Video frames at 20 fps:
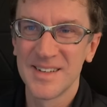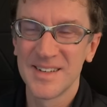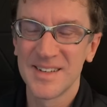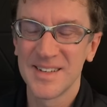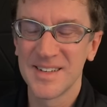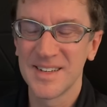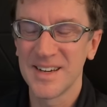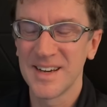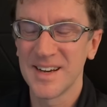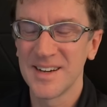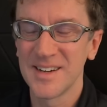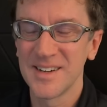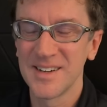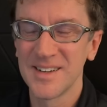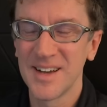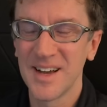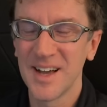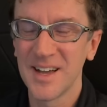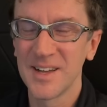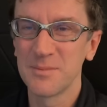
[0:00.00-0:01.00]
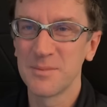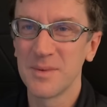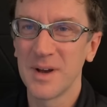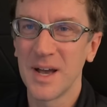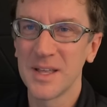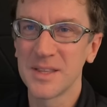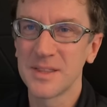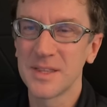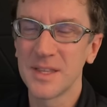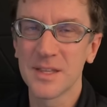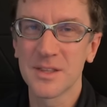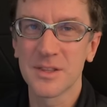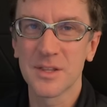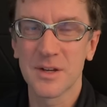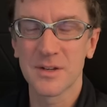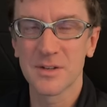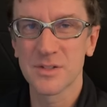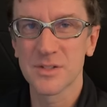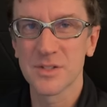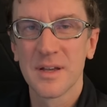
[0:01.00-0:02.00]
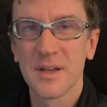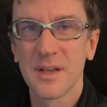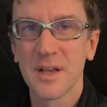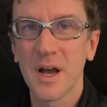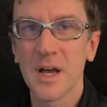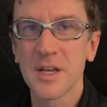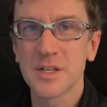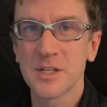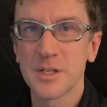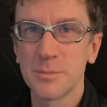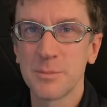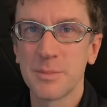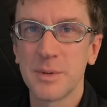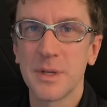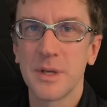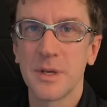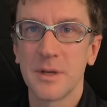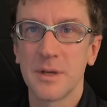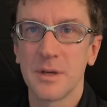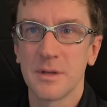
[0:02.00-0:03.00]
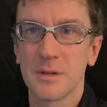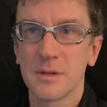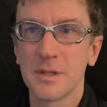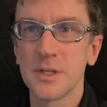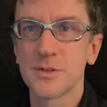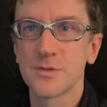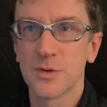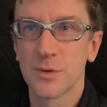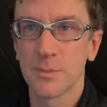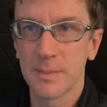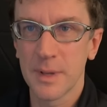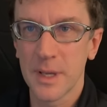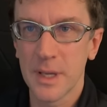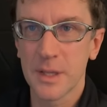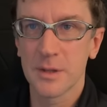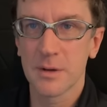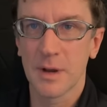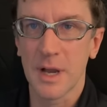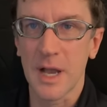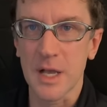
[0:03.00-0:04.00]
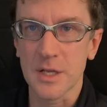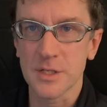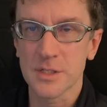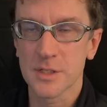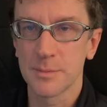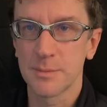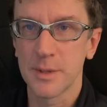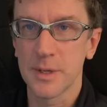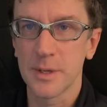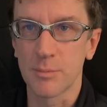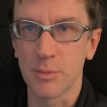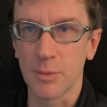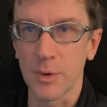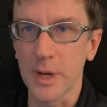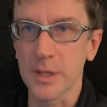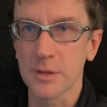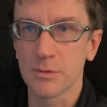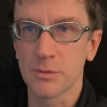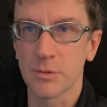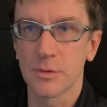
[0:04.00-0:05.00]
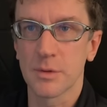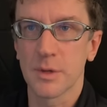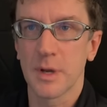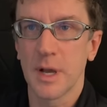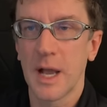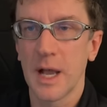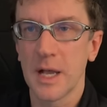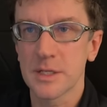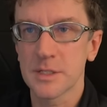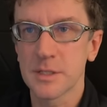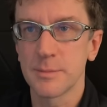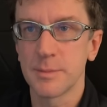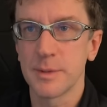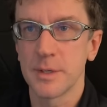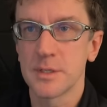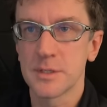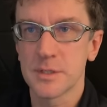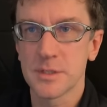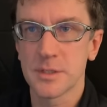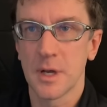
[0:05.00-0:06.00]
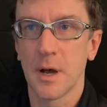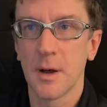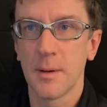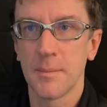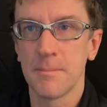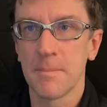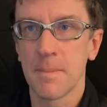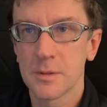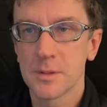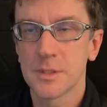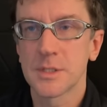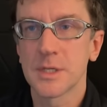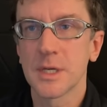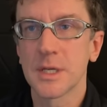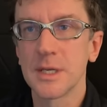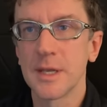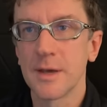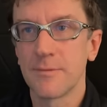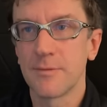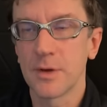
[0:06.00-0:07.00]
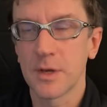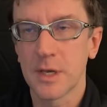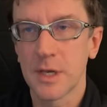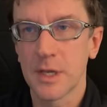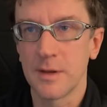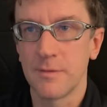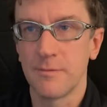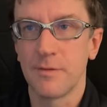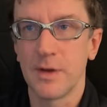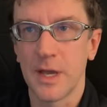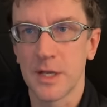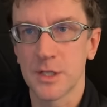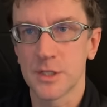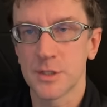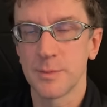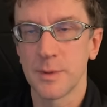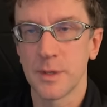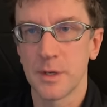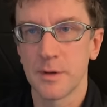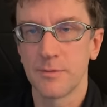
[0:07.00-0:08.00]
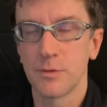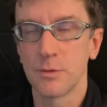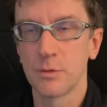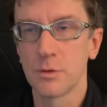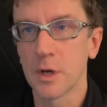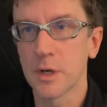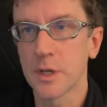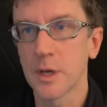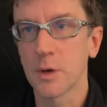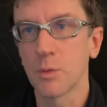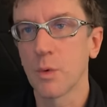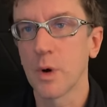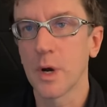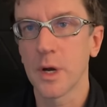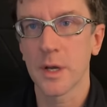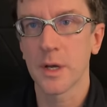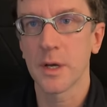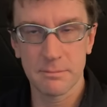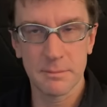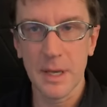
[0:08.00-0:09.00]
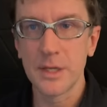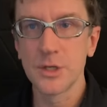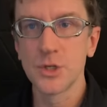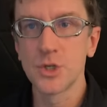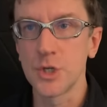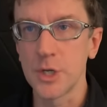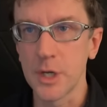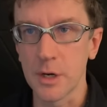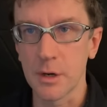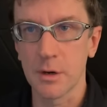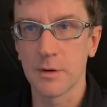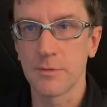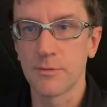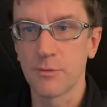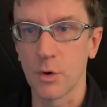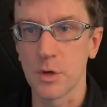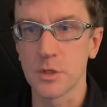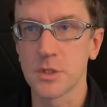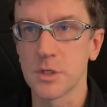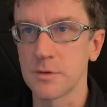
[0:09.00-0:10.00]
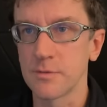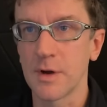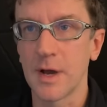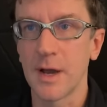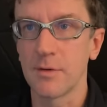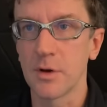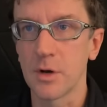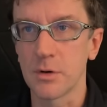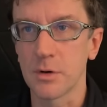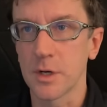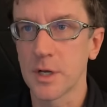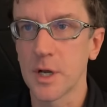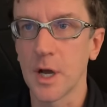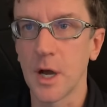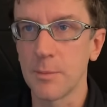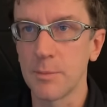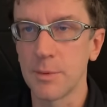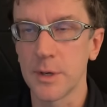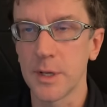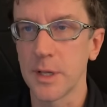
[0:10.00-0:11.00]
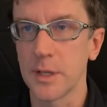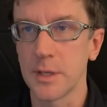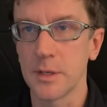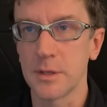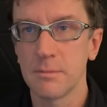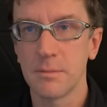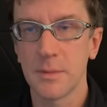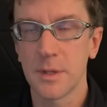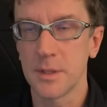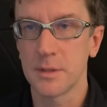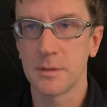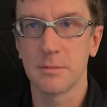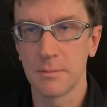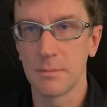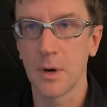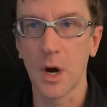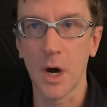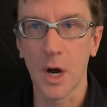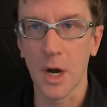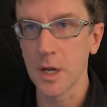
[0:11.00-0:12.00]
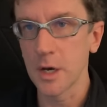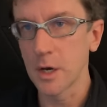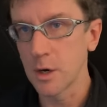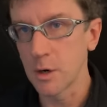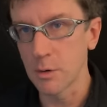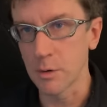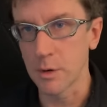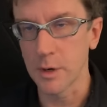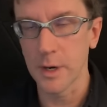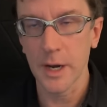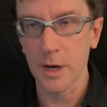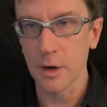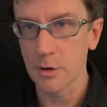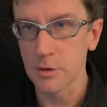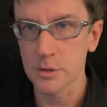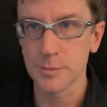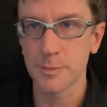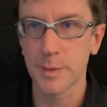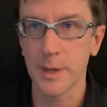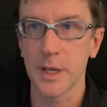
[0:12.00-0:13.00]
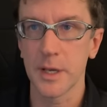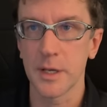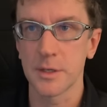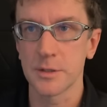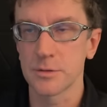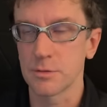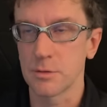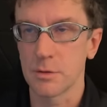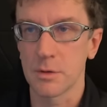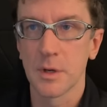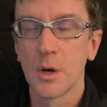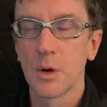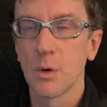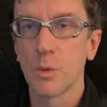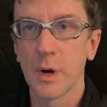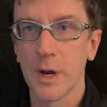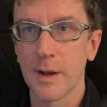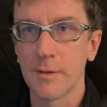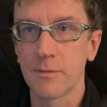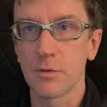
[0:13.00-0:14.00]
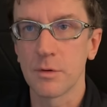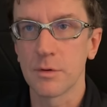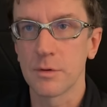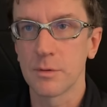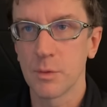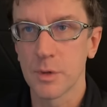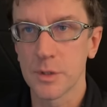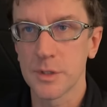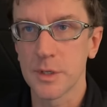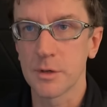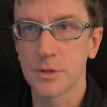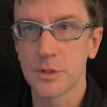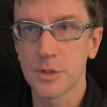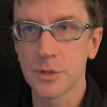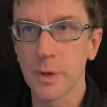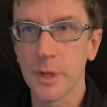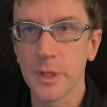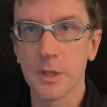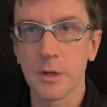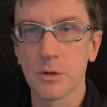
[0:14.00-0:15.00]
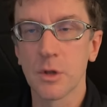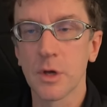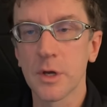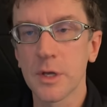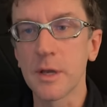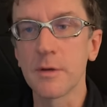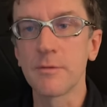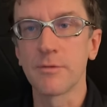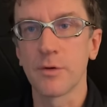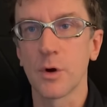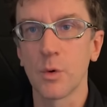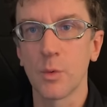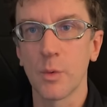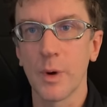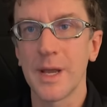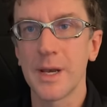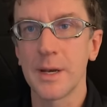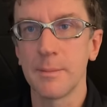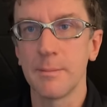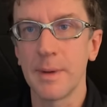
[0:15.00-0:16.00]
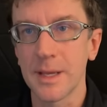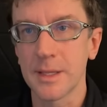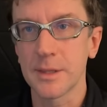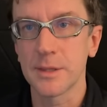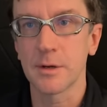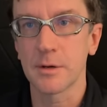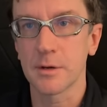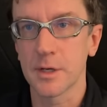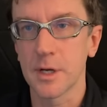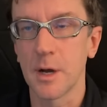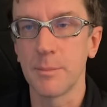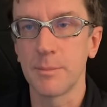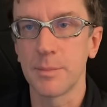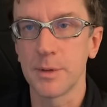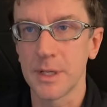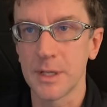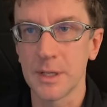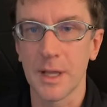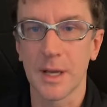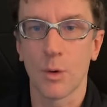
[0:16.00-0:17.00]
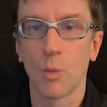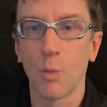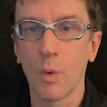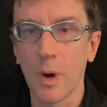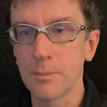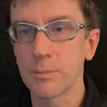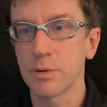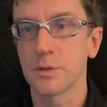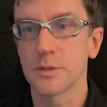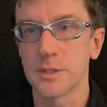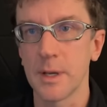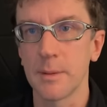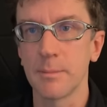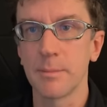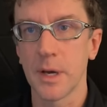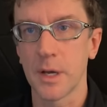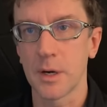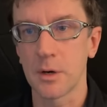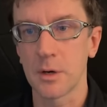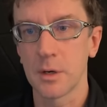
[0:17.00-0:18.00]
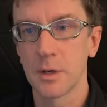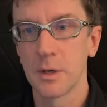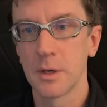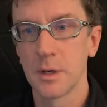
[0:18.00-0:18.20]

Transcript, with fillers: Yeah, I, I think there's got to be, at least for me, there has to be a breakthrough. There has to be some significant advancement. If you look at what an engineer at a Fortune five hundred company in auto or aerospace or whatever, what they're doing, they're looking for a way to make their company like one percent better.